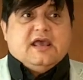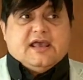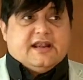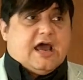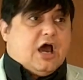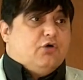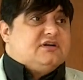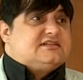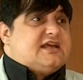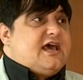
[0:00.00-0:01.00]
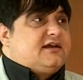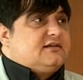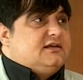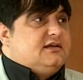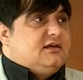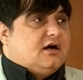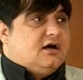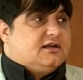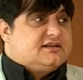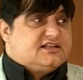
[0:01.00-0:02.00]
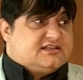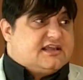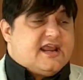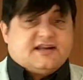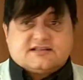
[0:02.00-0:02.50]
And how exactly ditchthecan